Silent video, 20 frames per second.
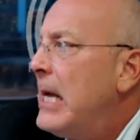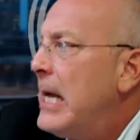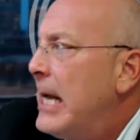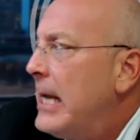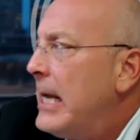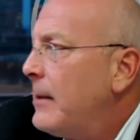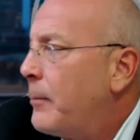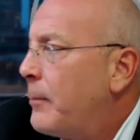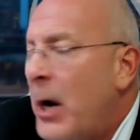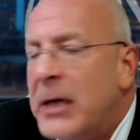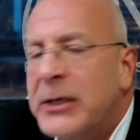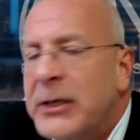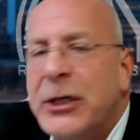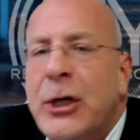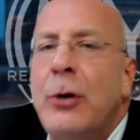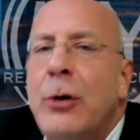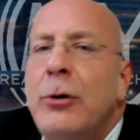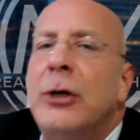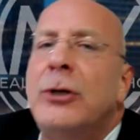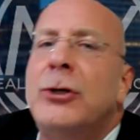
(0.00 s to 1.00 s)
And the
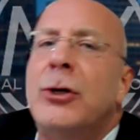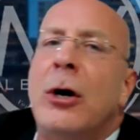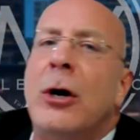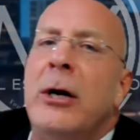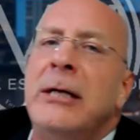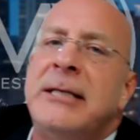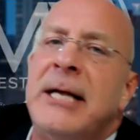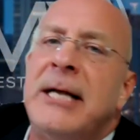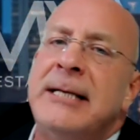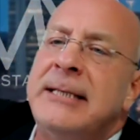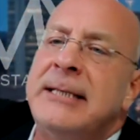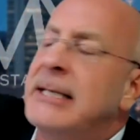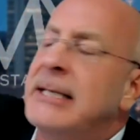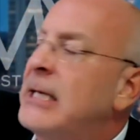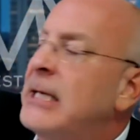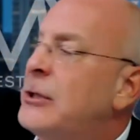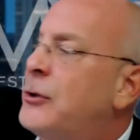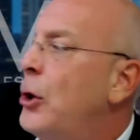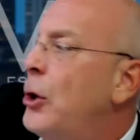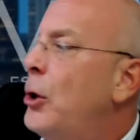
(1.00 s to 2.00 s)
prosecuting attorney says, "Is
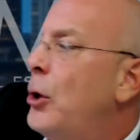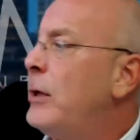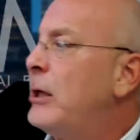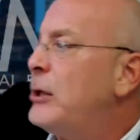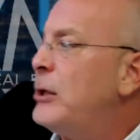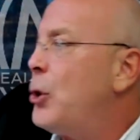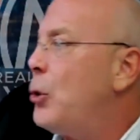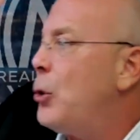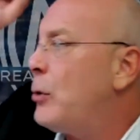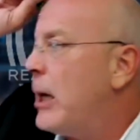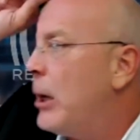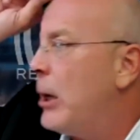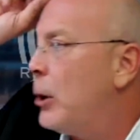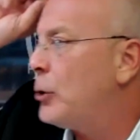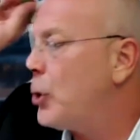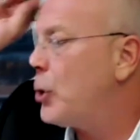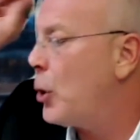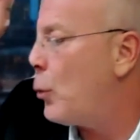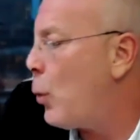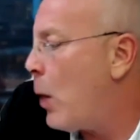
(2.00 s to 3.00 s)
it true that you
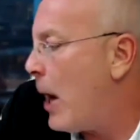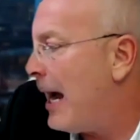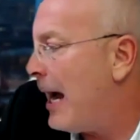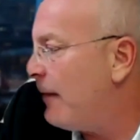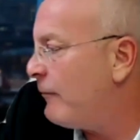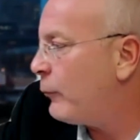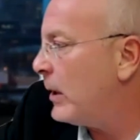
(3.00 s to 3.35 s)
killed your wife